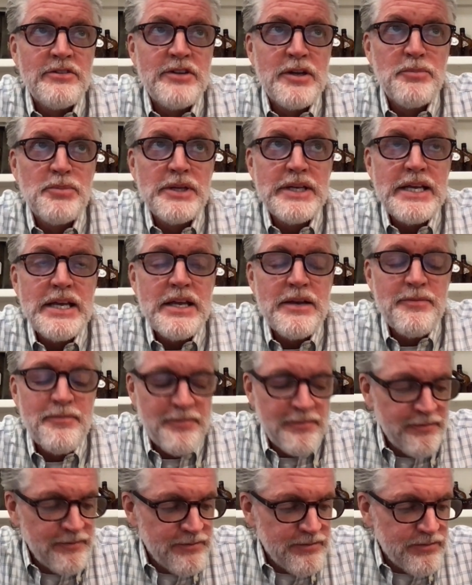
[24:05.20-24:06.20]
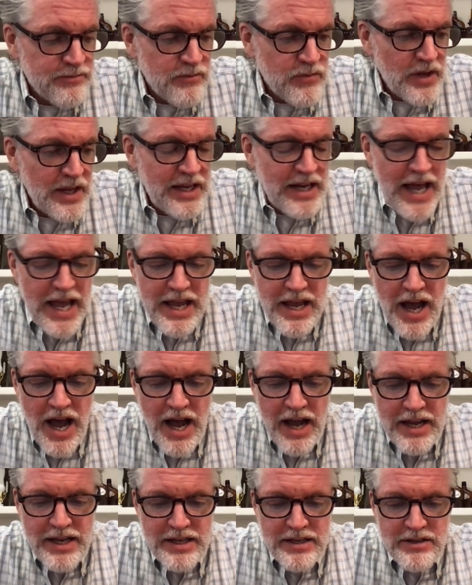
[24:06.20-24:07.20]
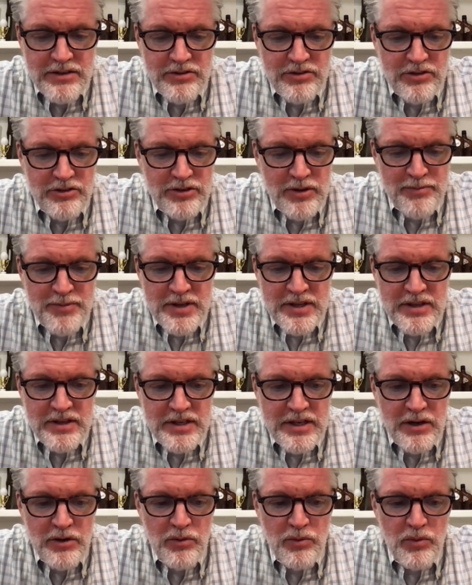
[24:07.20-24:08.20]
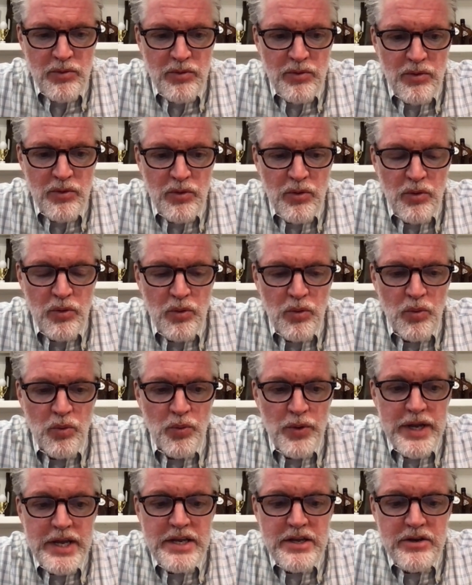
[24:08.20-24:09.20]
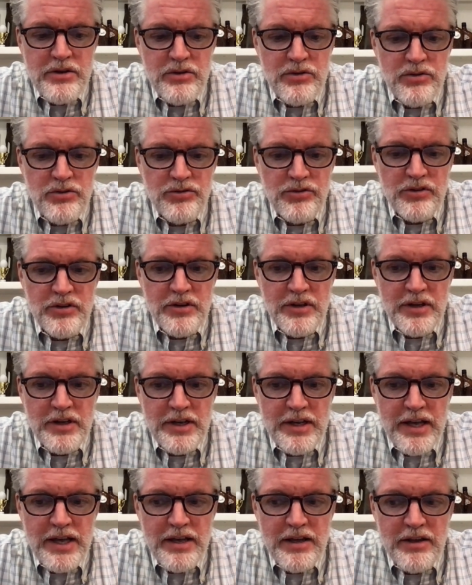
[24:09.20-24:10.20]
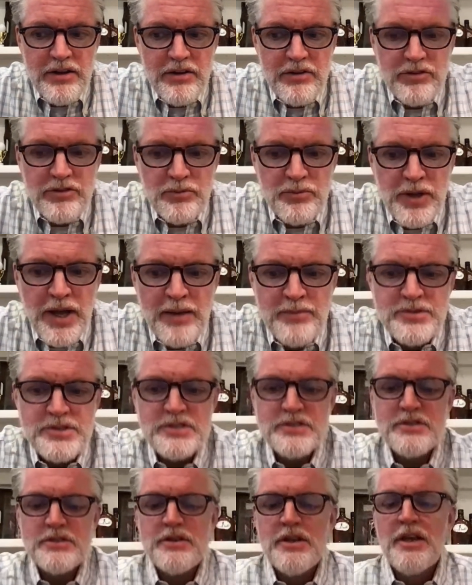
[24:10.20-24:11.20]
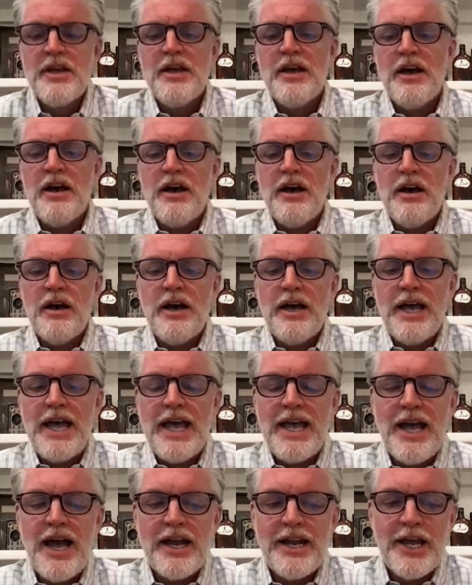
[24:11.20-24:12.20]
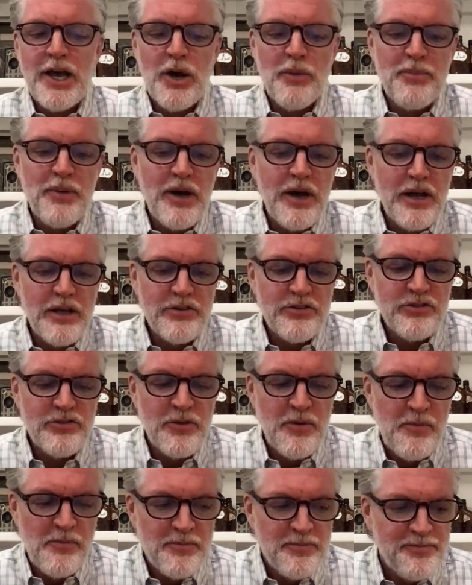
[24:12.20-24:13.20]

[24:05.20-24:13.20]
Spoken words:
Dibbly and AI is something, you know, we use sometimes AI to help us